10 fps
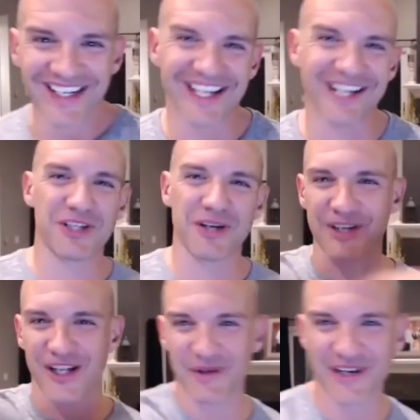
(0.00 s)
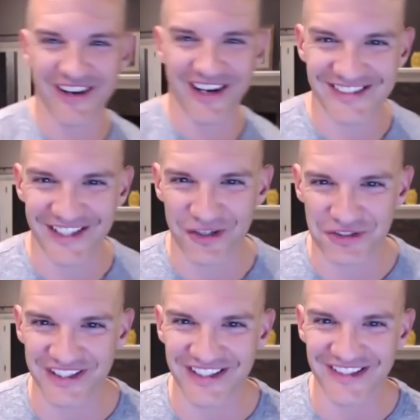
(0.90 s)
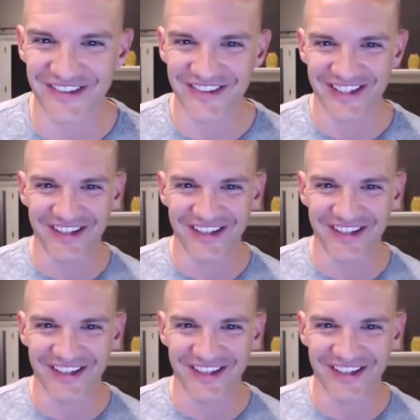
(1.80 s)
that shipped all the way across the ocean to you. You know,